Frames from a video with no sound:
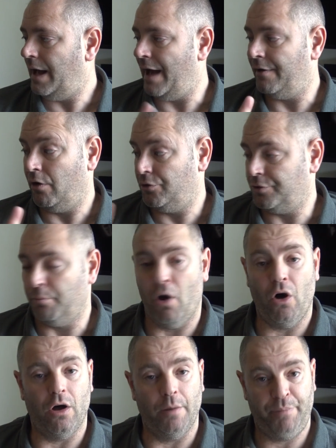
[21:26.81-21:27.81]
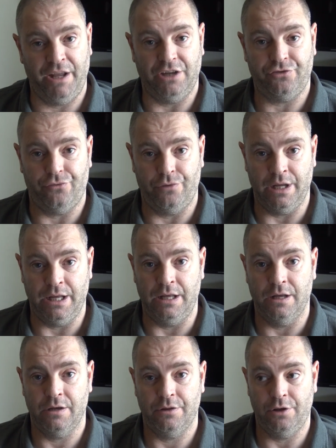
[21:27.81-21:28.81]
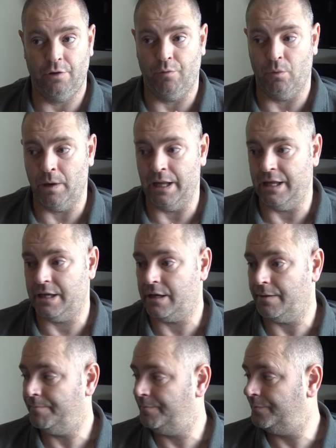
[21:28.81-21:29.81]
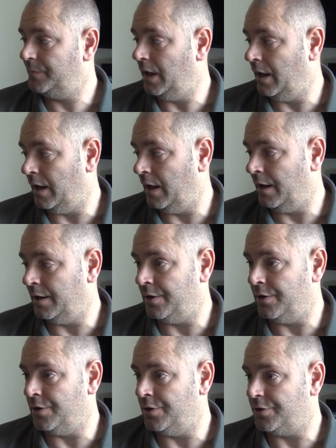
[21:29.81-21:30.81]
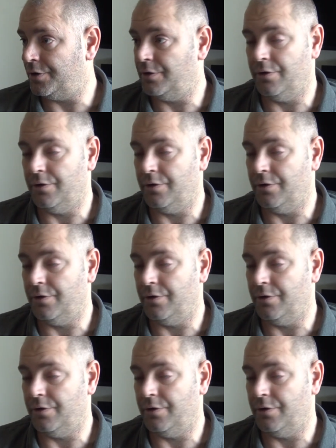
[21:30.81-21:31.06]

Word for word: I also bought a PS3 the other week and